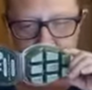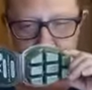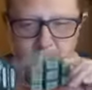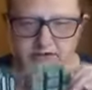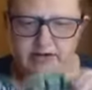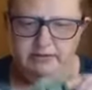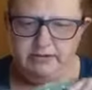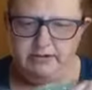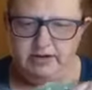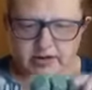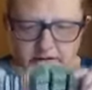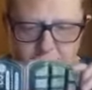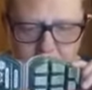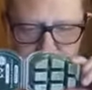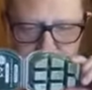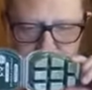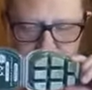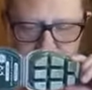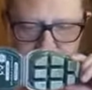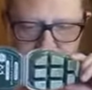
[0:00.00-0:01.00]
Maybe
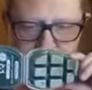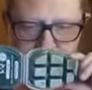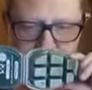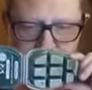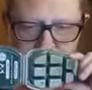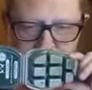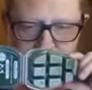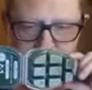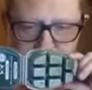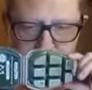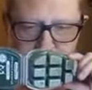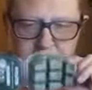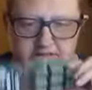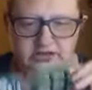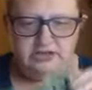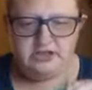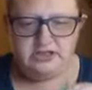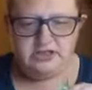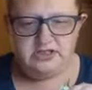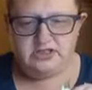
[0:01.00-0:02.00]
not. It
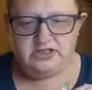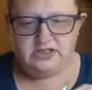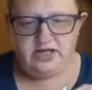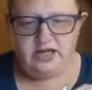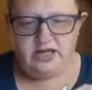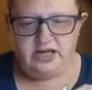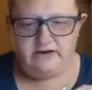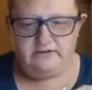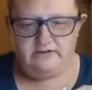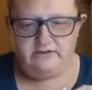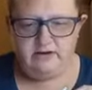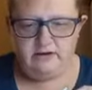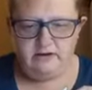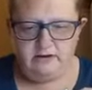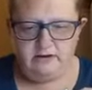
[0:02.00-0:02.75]
just doesn't have the. I